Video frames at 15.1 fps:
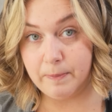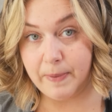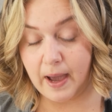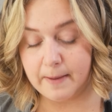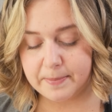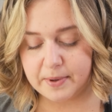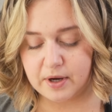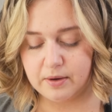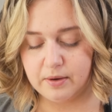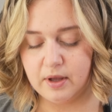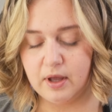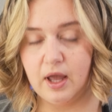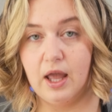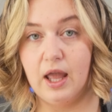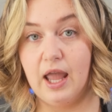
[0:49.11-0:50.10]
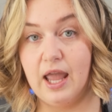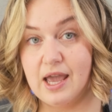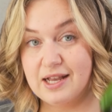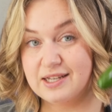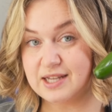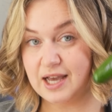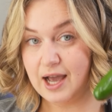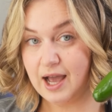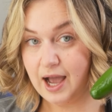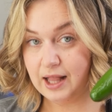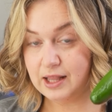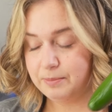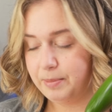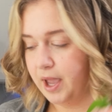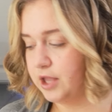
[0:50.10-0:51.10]
pepper, and a
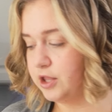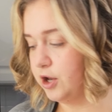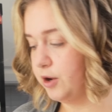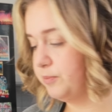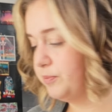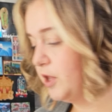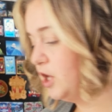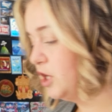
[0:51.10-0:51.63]
jalapeno.